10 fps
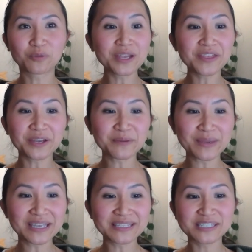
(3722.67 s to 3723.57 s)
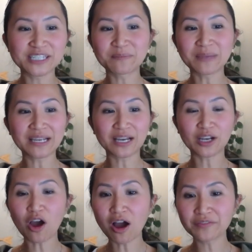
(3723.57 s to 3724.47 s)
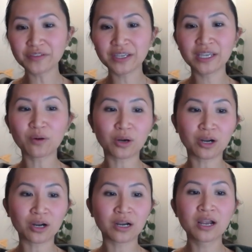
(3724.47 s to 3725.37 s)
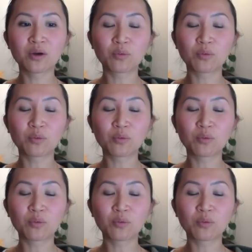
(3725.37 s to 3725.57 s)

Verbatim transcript: rhythm is to make a coffee or